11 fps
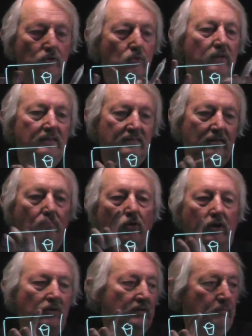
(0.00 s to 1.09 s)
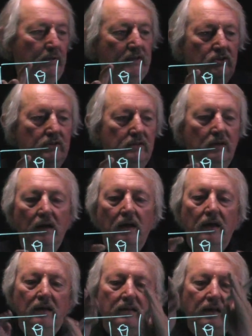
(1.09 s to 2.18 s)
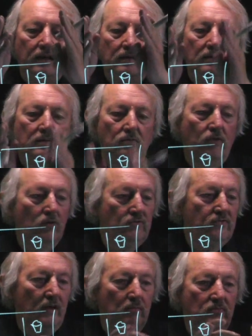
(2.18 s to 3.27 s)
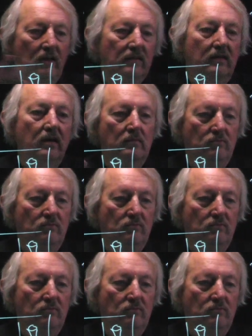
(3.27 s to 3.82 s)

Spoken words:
do that somewhere in the picture, then the row sums and the column